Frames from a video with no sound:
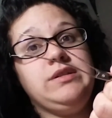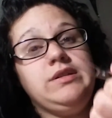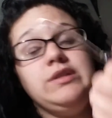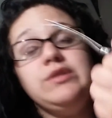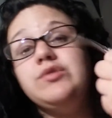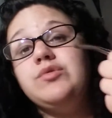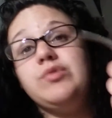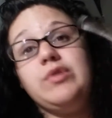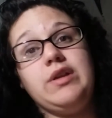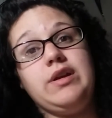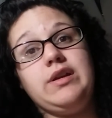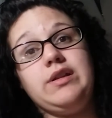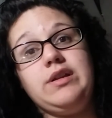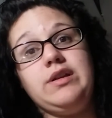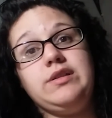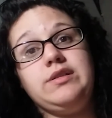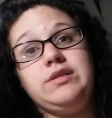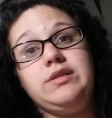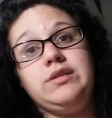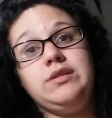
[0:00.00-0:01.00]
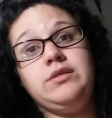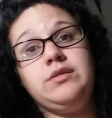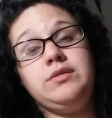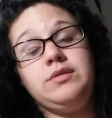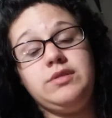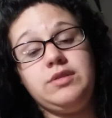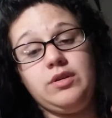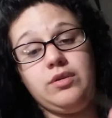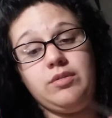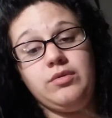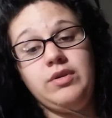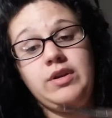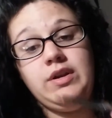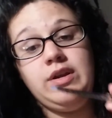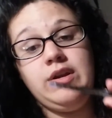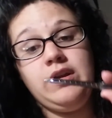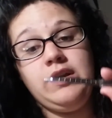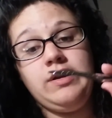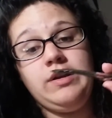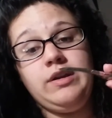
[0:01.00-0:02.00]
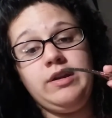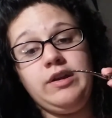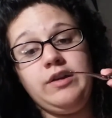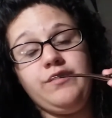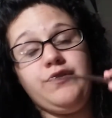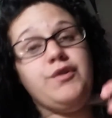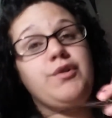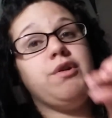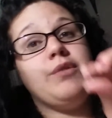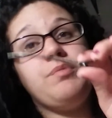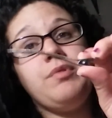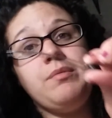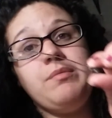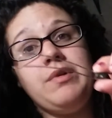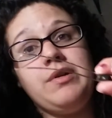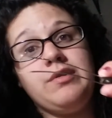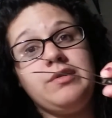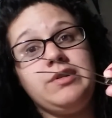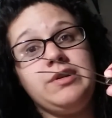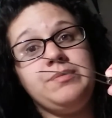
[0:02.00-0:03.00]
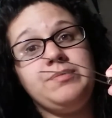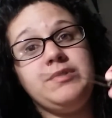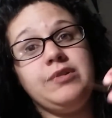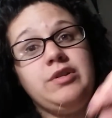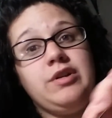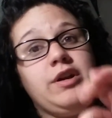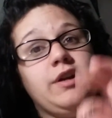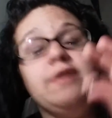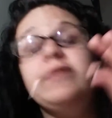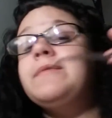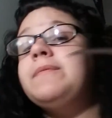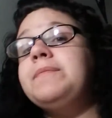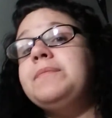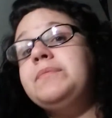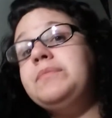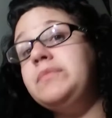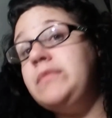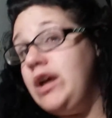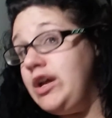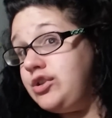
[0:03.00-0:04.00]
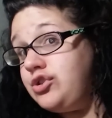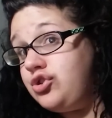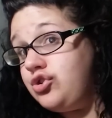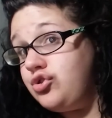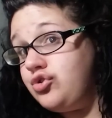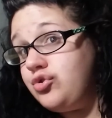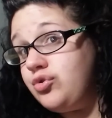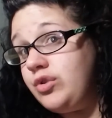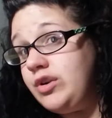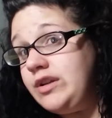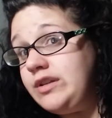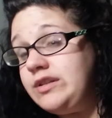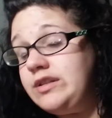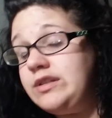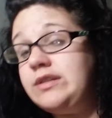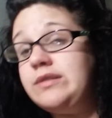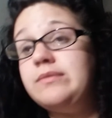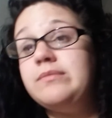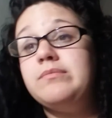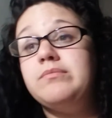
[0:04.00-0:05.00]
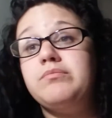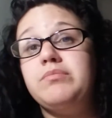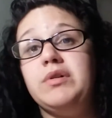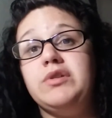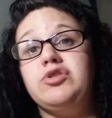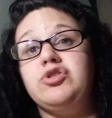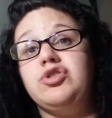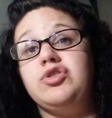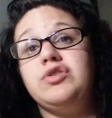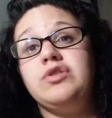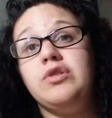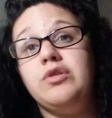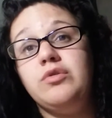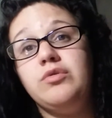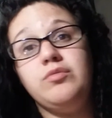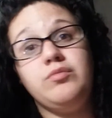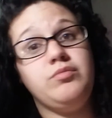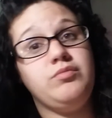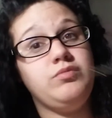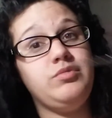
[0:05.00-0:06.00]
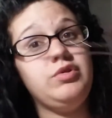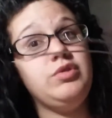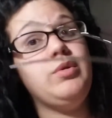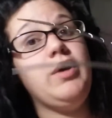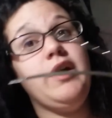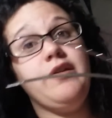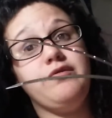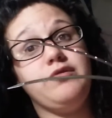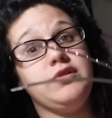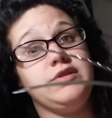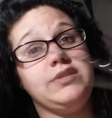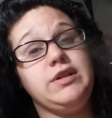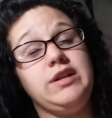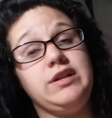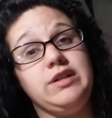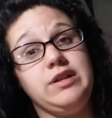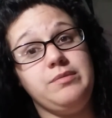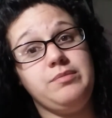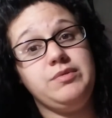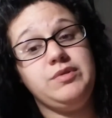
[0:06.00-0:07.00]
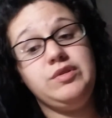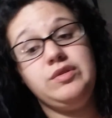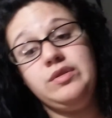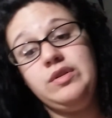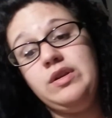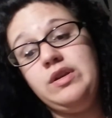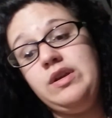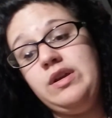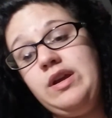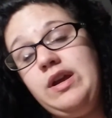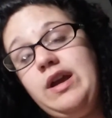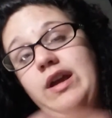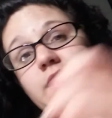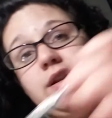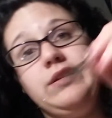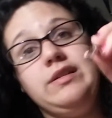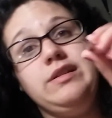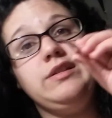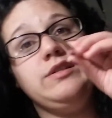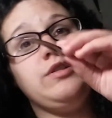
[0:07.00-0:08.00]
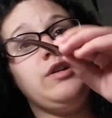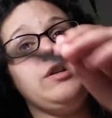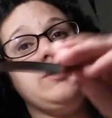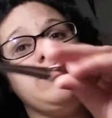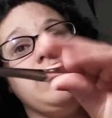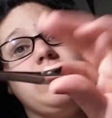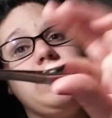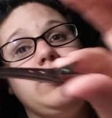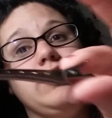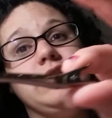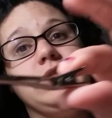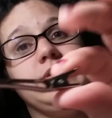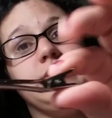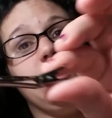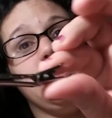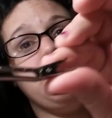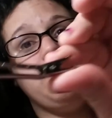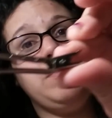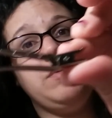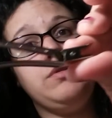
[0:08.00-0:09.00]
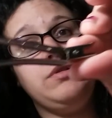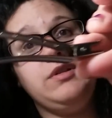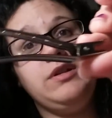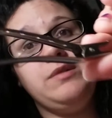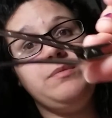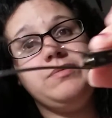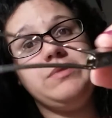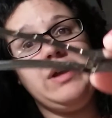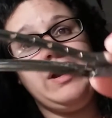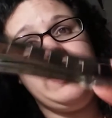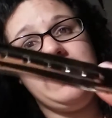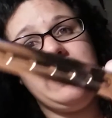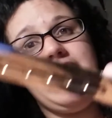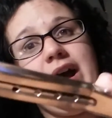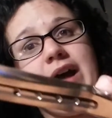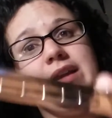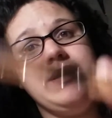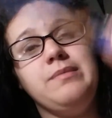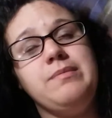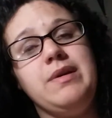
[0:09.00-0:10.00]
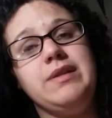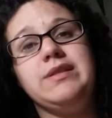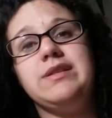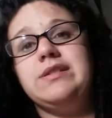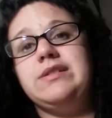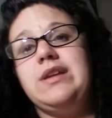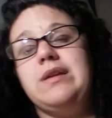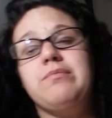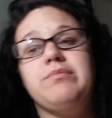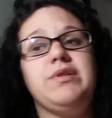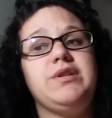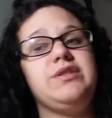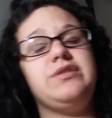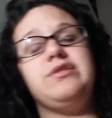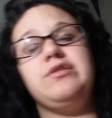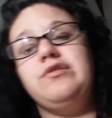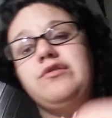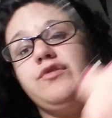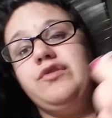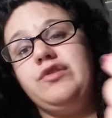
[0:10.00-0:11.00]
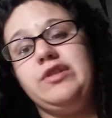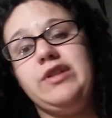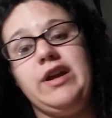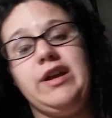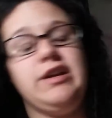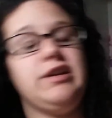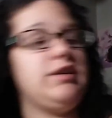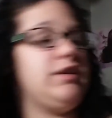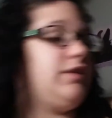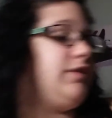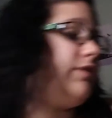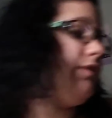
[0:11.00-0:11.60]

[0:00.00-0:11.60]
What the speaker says: It was ridiculous. So if you want to put metal clips in your hair, that's your choice, but just know you'll have rusty clips. And these are actually called duckbill clips. I had gotten them at the same place too for like,